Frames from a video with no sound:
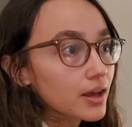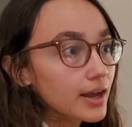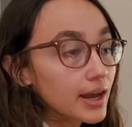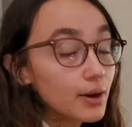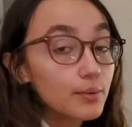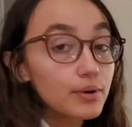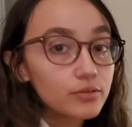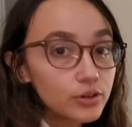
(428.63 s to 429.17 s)

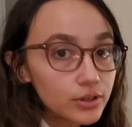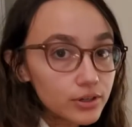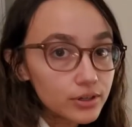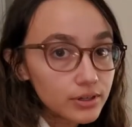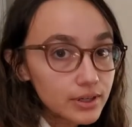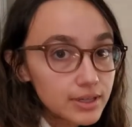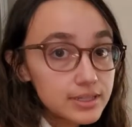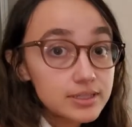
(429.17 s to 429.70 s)
However,
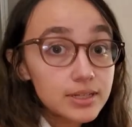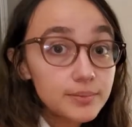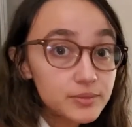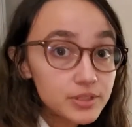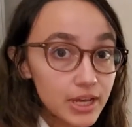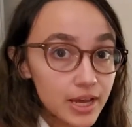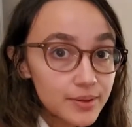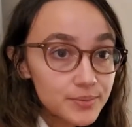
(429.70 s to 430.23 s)

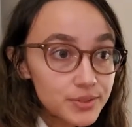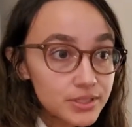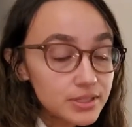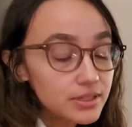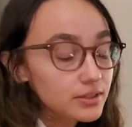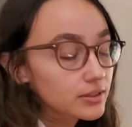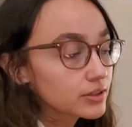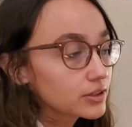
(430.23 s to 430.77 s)
sometimes
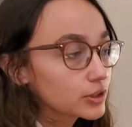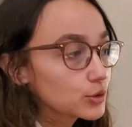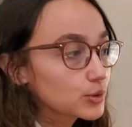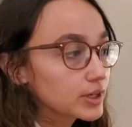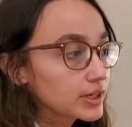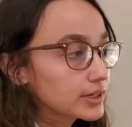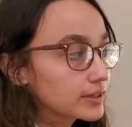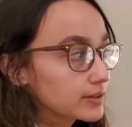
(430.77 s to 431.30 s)
you
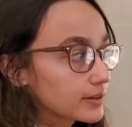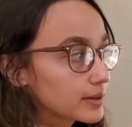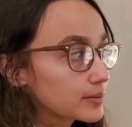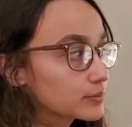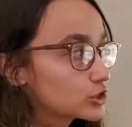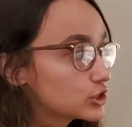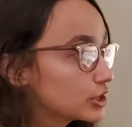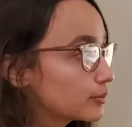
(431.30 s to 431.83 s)
can get
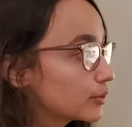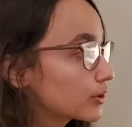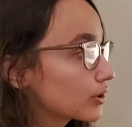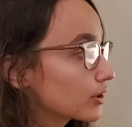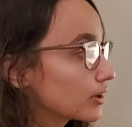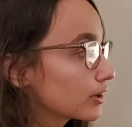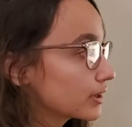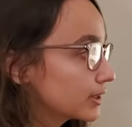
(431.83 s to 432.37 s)
them
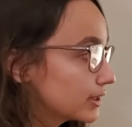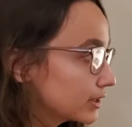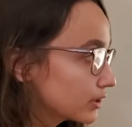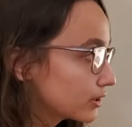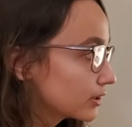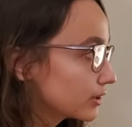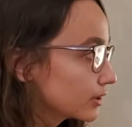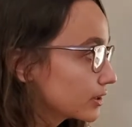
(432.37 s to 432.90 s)
cheaper
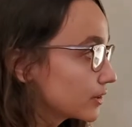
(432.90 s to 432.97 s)
here.